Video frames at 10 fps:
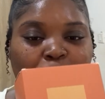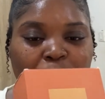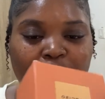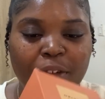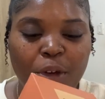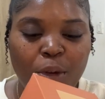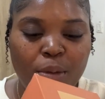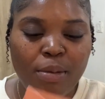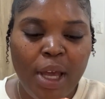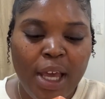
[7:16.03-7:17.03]

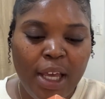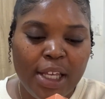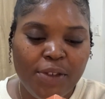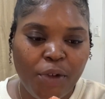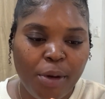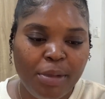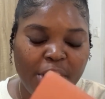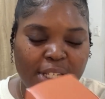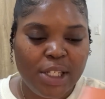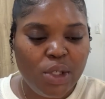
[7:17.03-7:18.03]
perfume. It's from
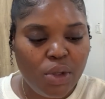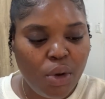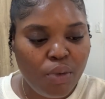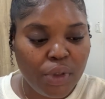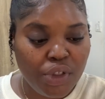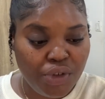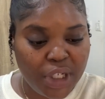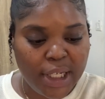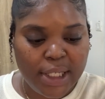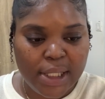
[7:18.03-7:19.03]
Narciso
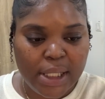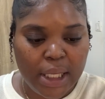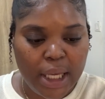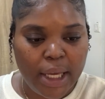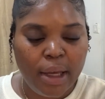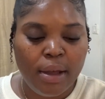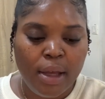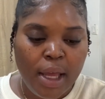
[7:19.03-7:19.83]
Rodriguez, yeah.